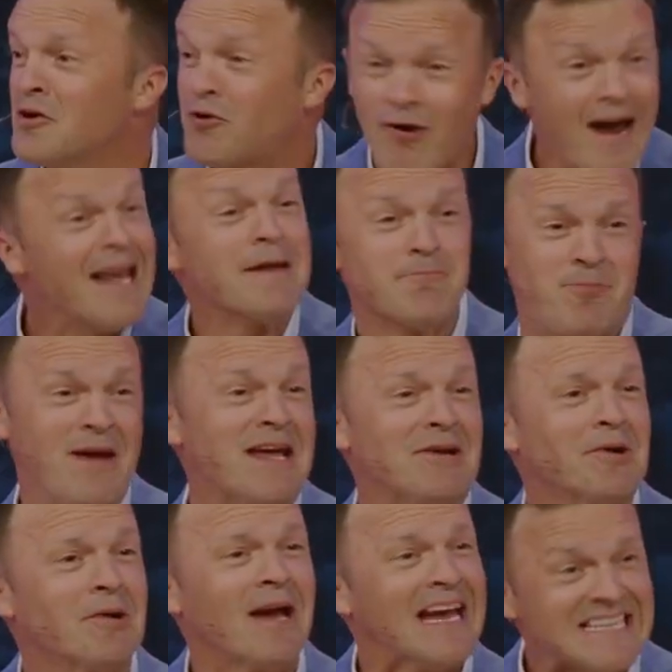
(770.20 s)
Credit
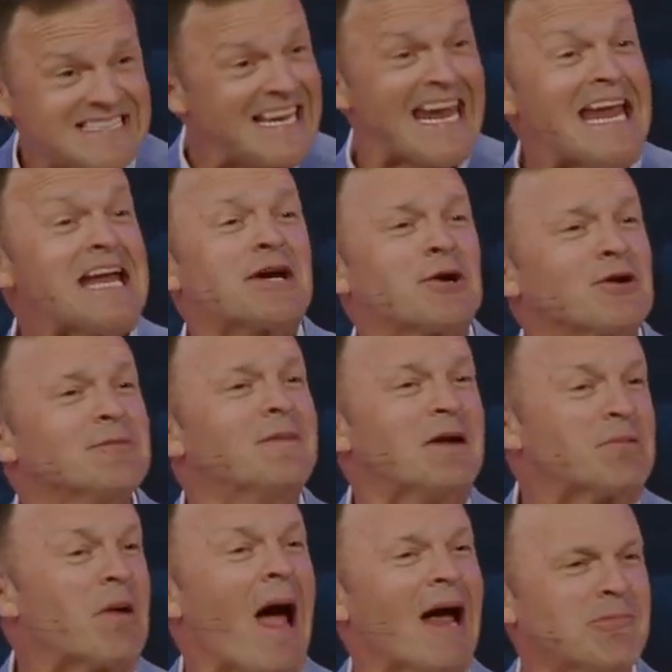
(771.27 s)
Peter. He's eager to be
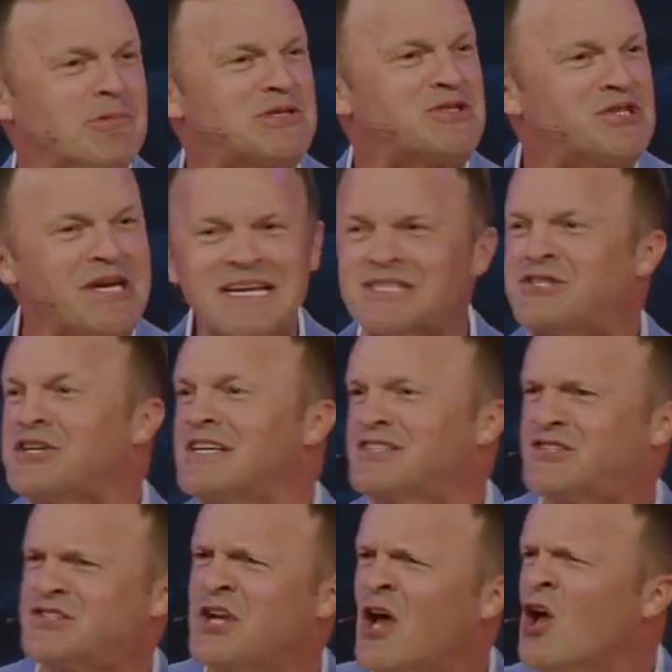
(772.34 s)
right with
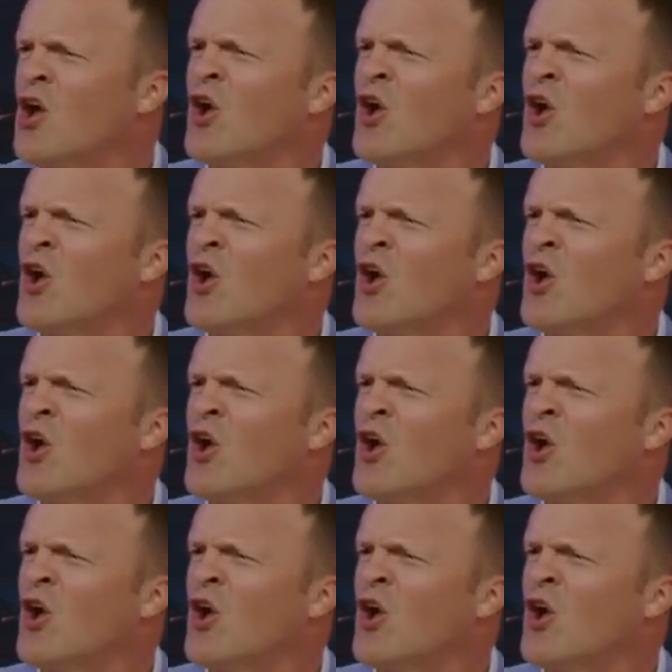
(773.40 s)
Jesus.